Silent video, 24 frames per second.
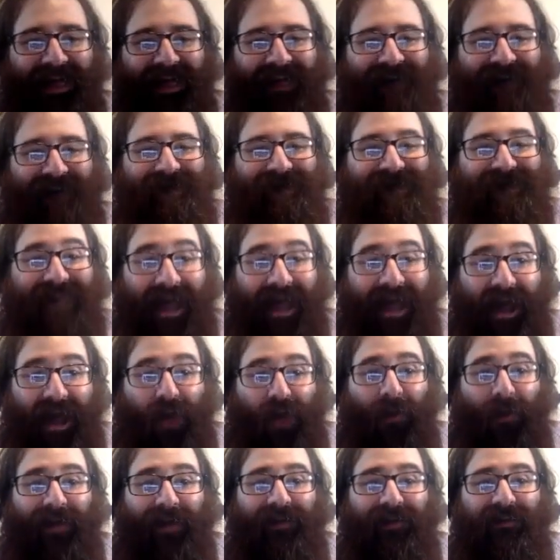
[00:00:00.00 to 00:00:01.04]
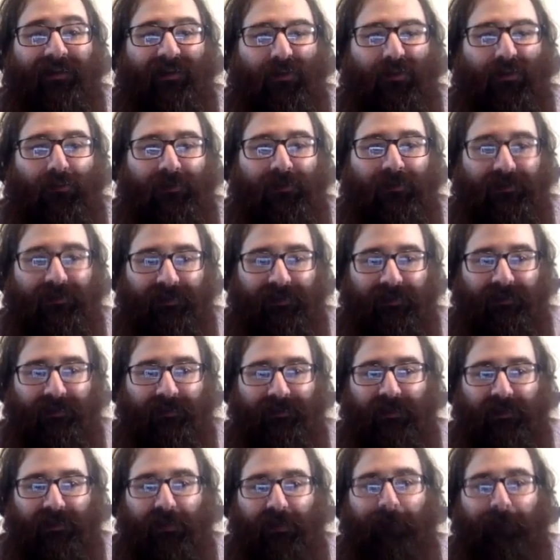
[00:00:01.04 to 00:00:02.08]
Now I can use
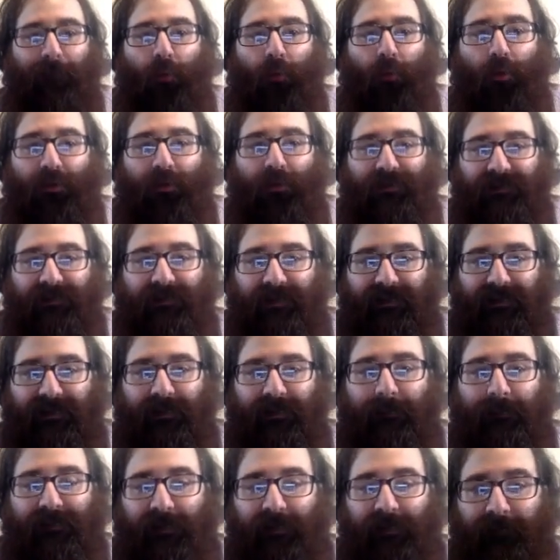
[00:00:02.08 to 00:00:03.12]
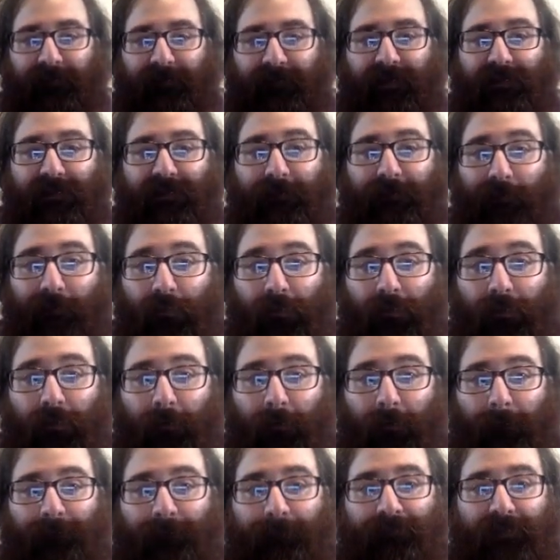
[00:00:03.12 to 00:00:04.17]
this for systems of this
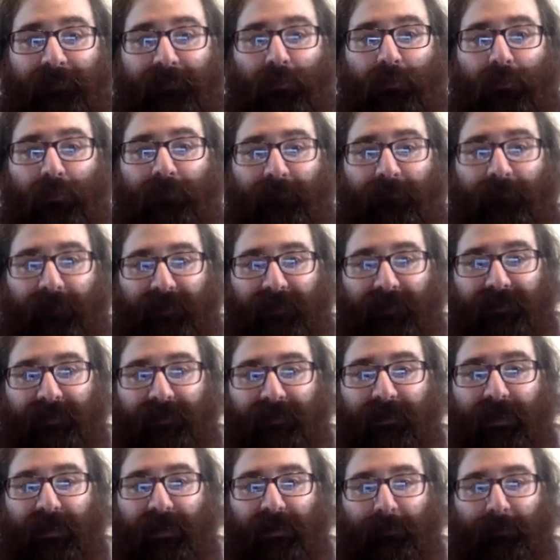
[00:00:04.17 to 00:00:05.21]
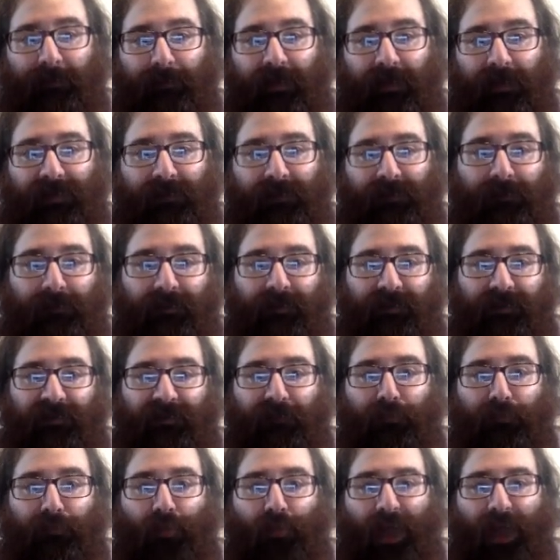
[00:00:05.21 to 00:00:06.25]
form to investigate the possibility
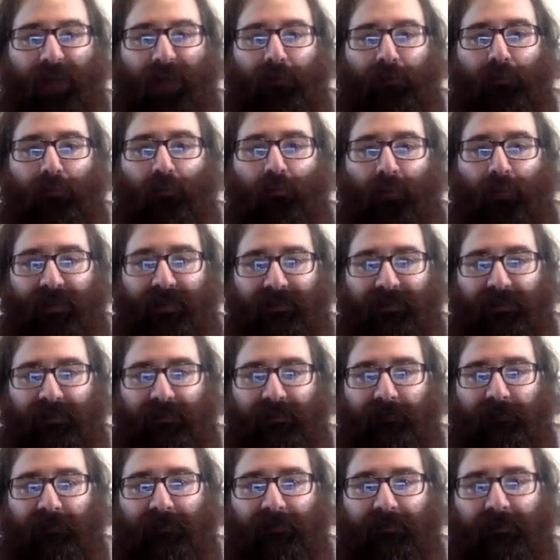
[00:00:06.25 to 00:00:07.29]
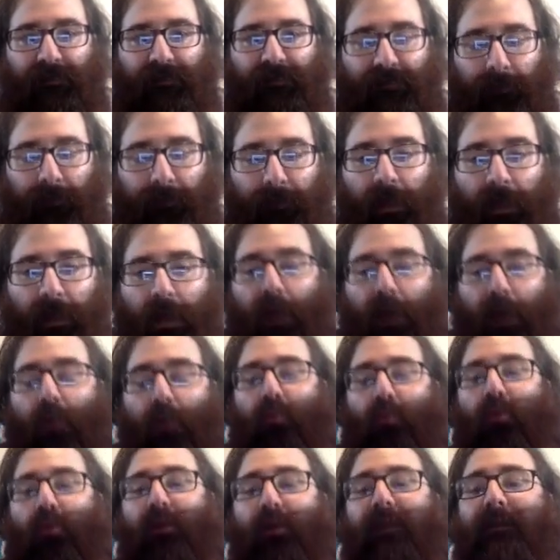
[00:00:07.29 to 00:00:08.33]
of practical resonance of the system. We're going to